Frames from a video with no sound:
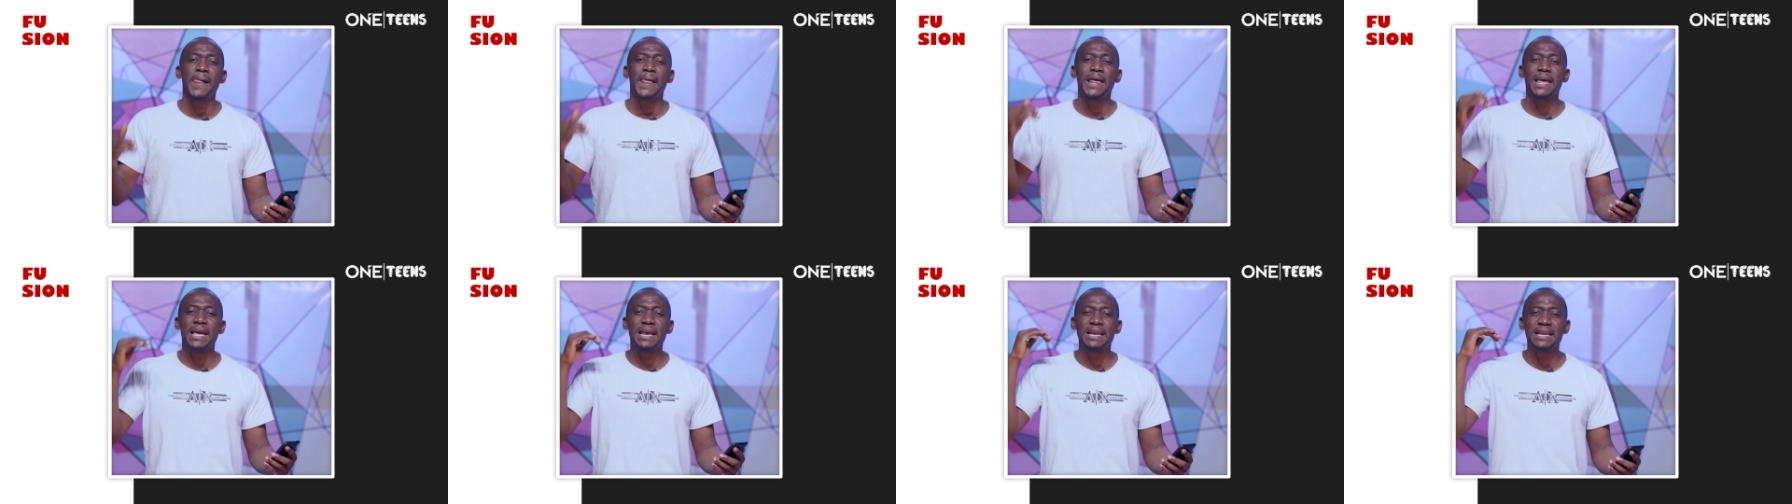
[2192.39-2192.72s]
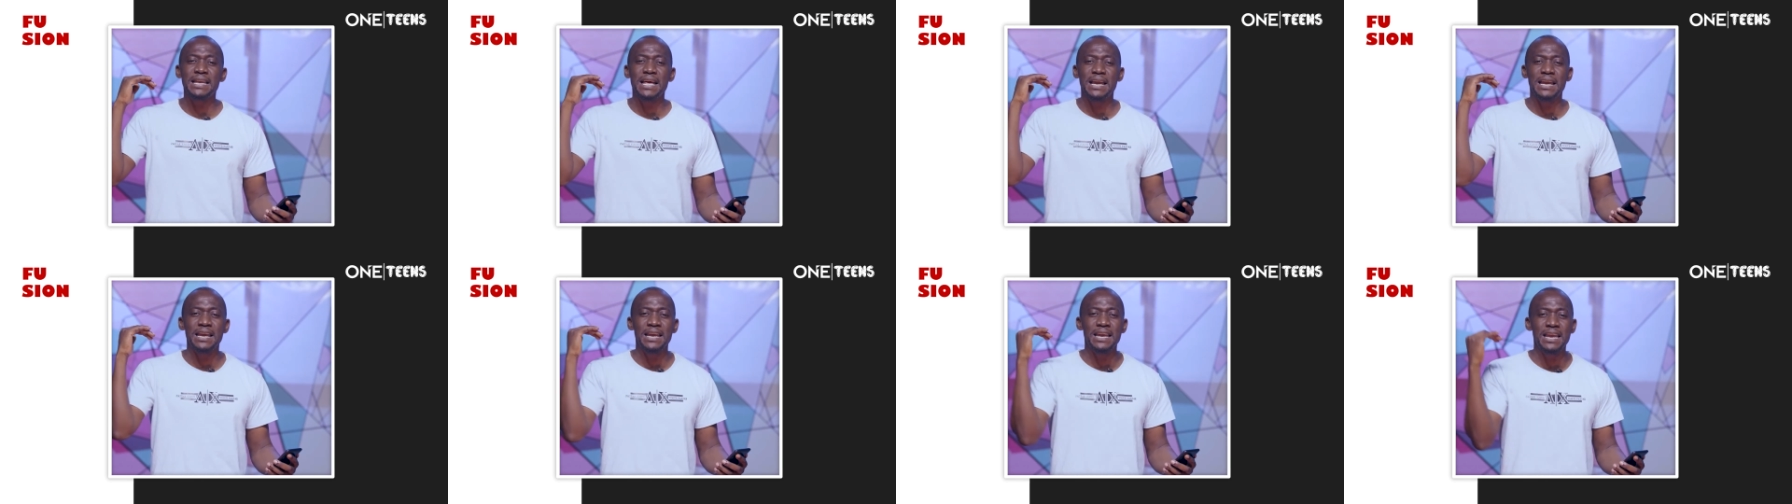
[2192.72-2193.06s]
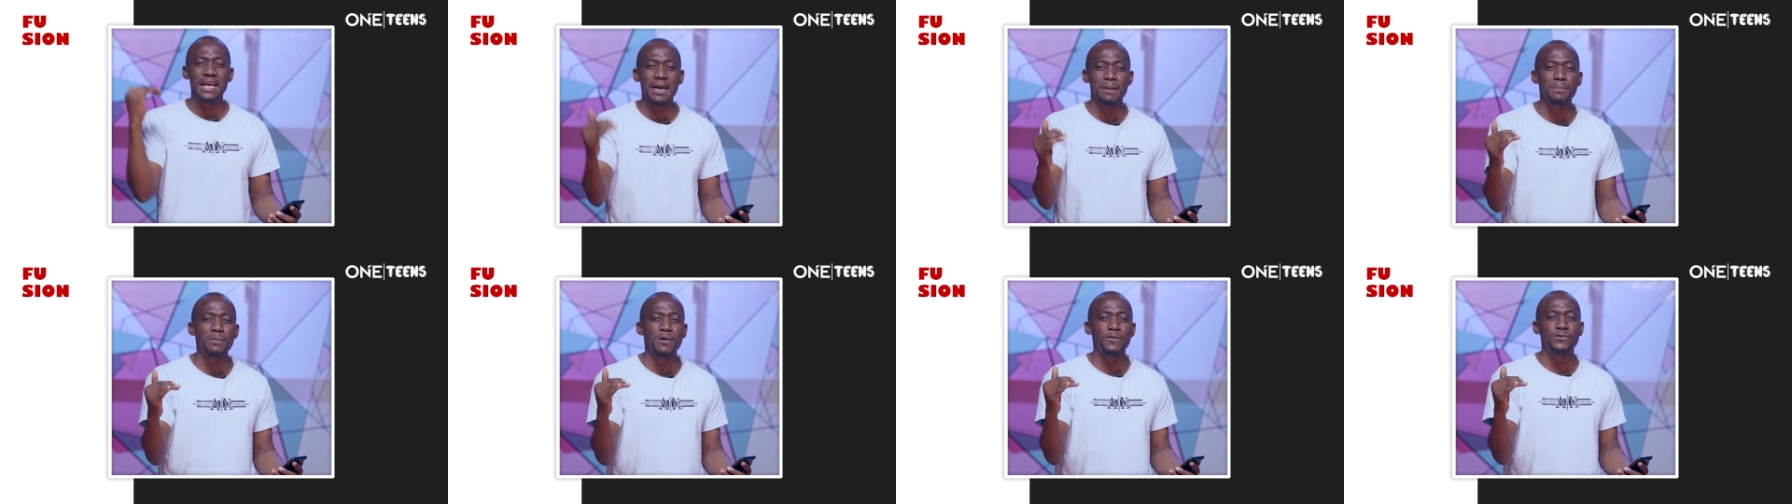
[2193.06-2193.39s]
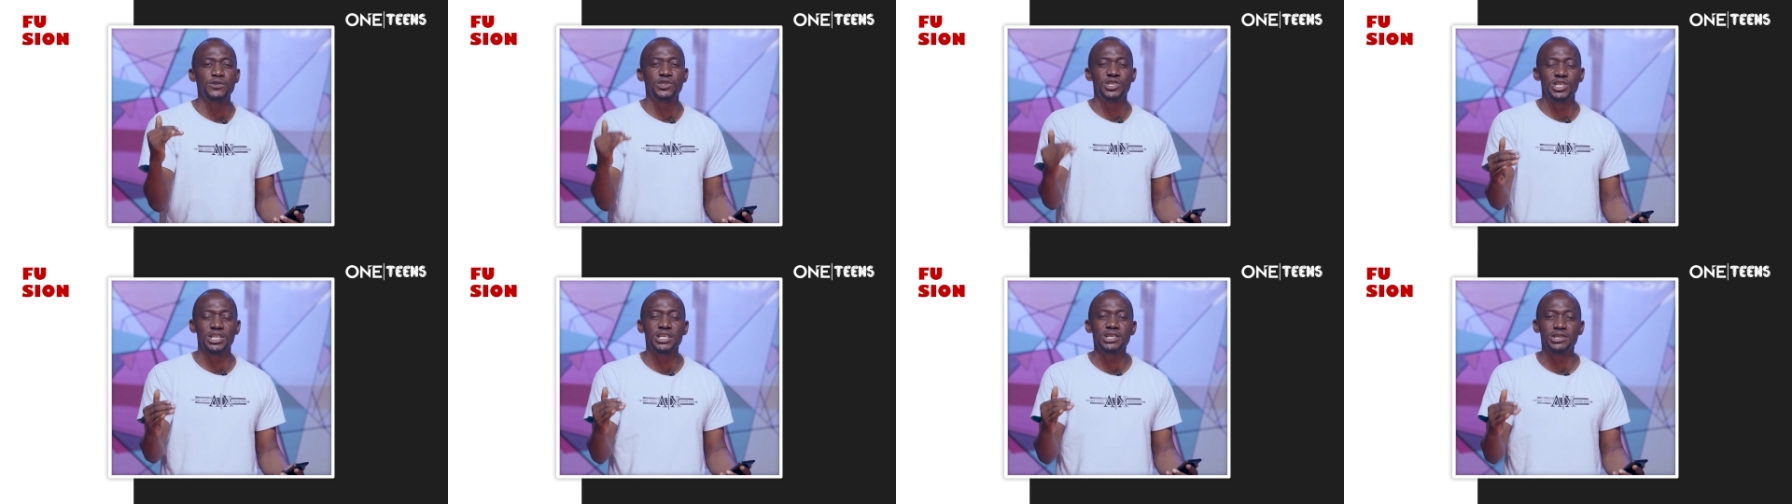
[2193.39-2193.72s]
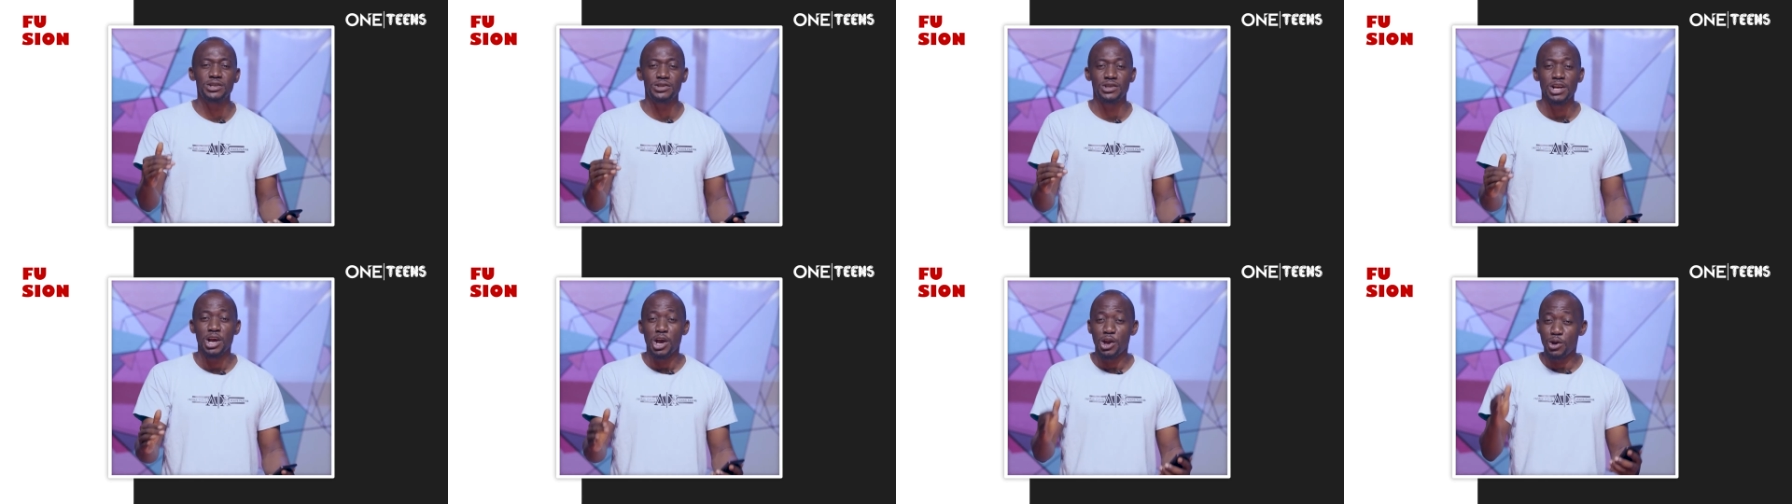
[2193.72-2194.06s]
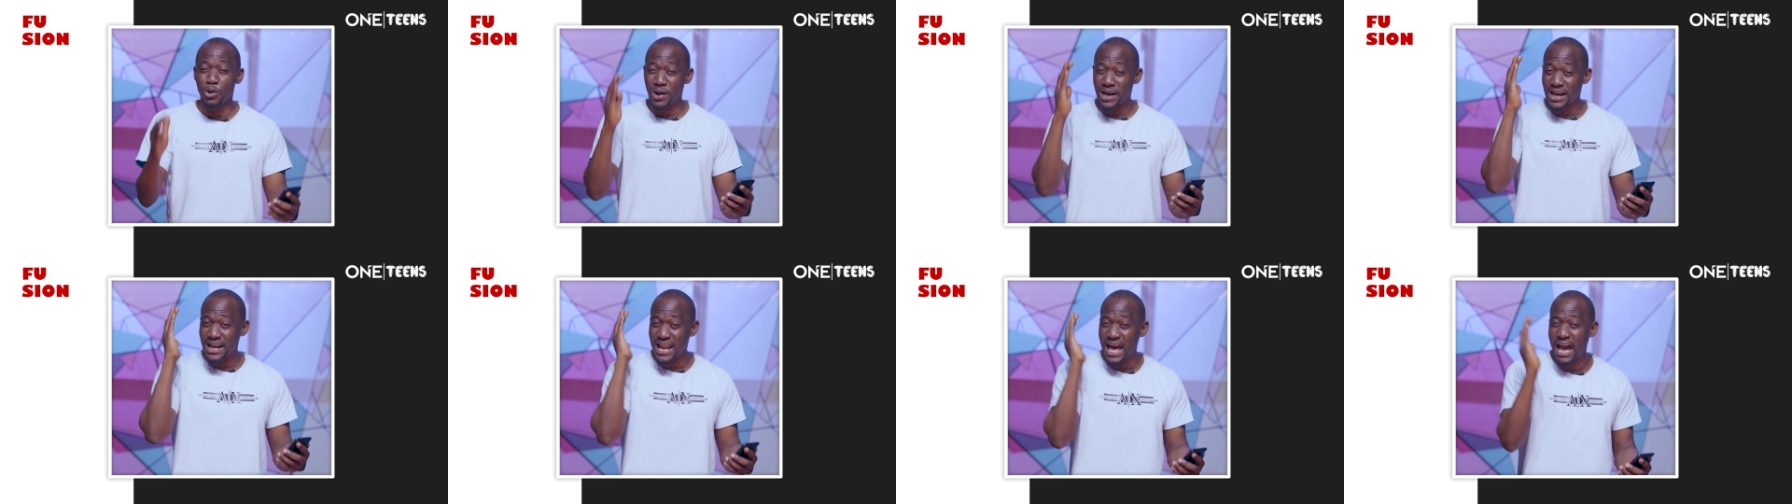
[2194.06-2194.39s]
In the name of Jesus,
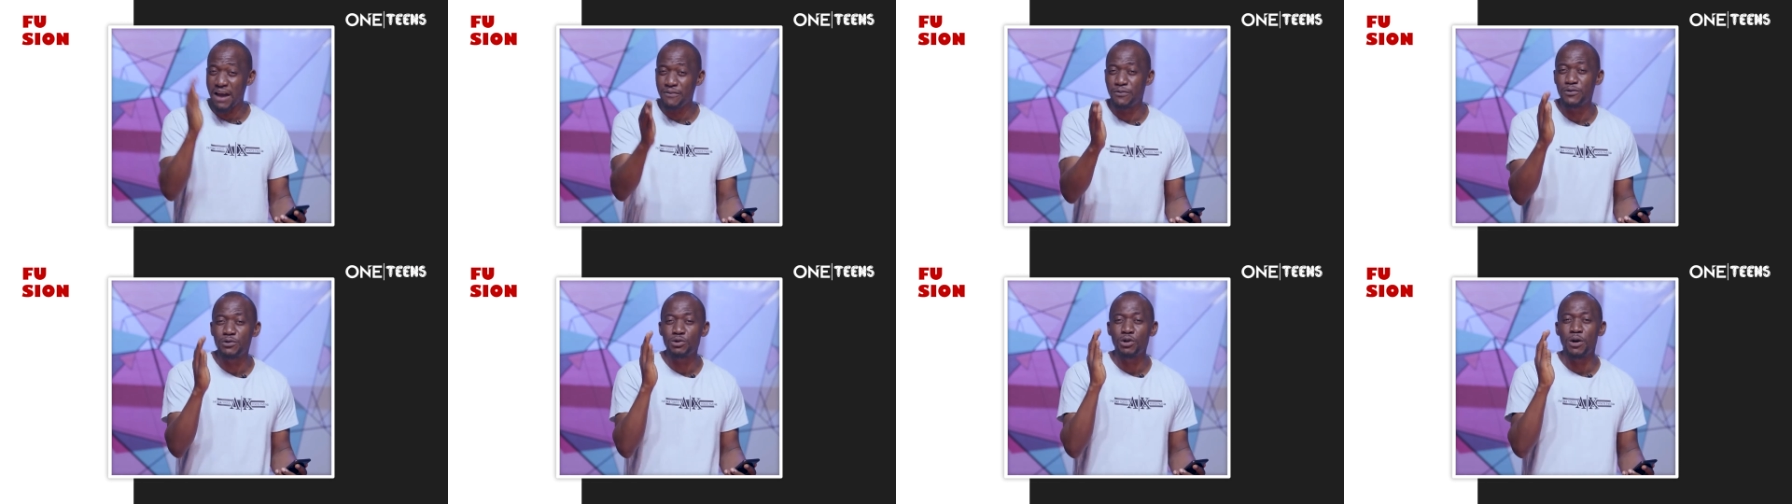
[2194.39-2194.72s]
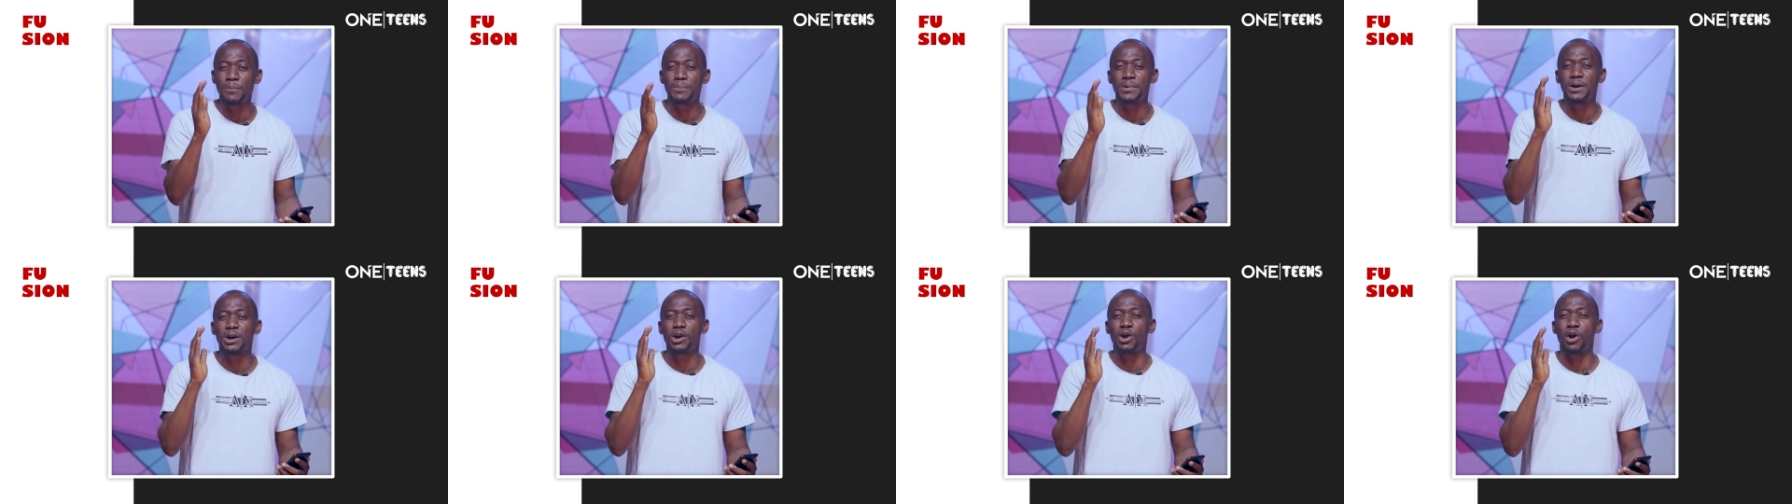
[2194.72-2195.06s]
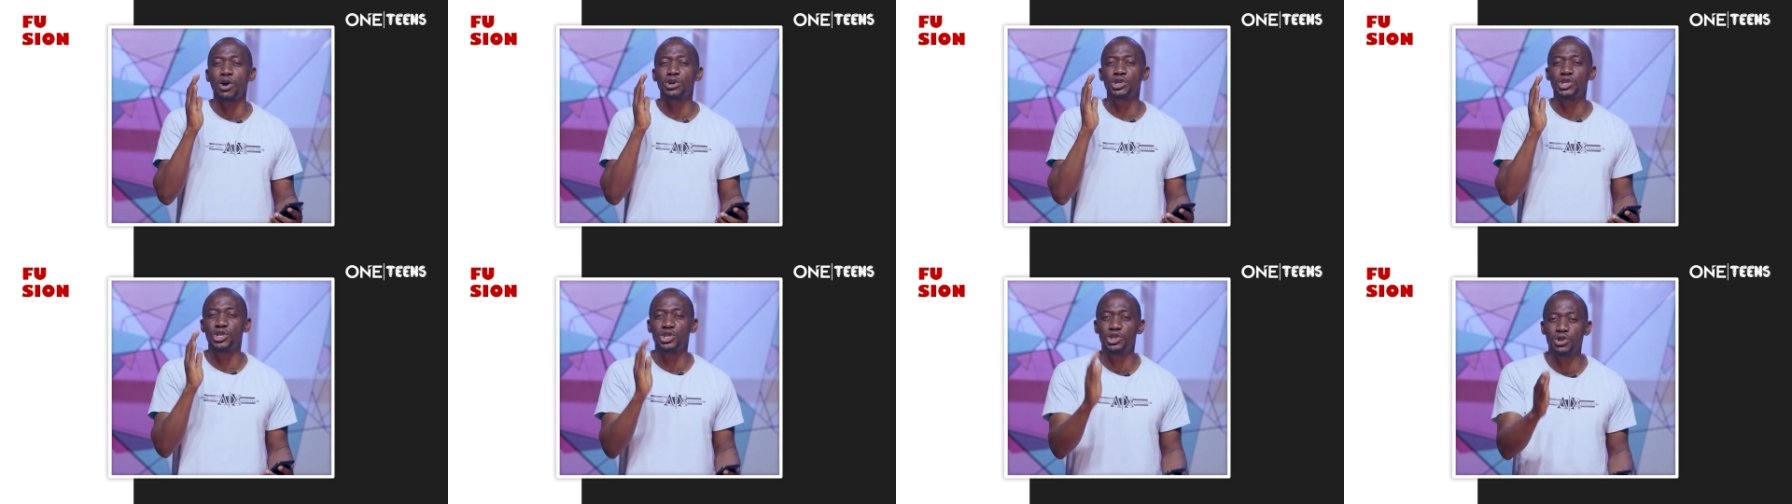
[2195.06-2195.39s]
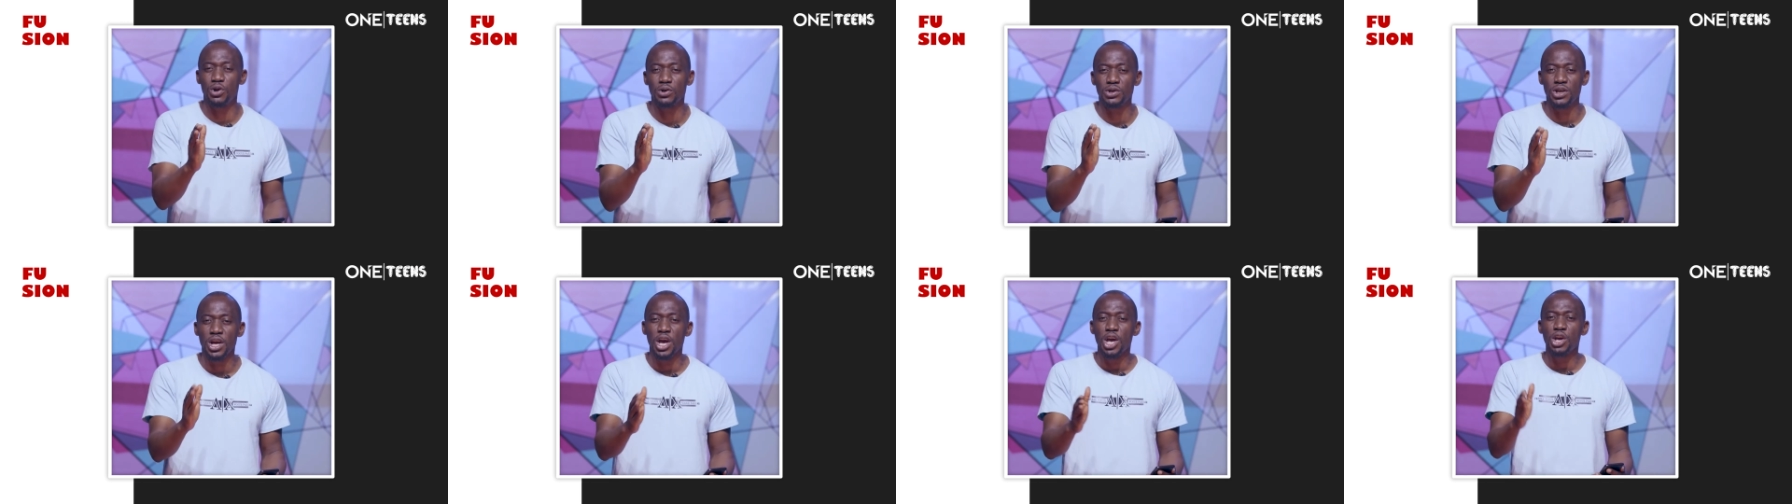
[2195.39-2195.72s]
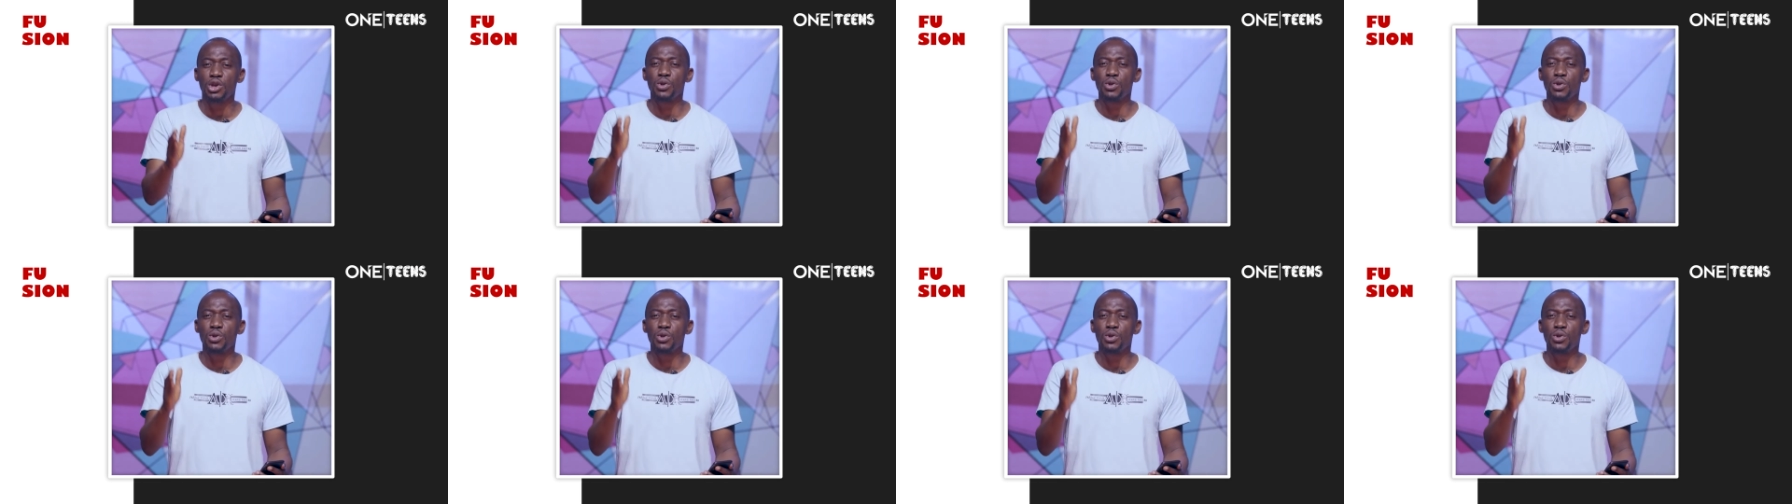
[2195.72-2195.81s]
your life will not be cut short.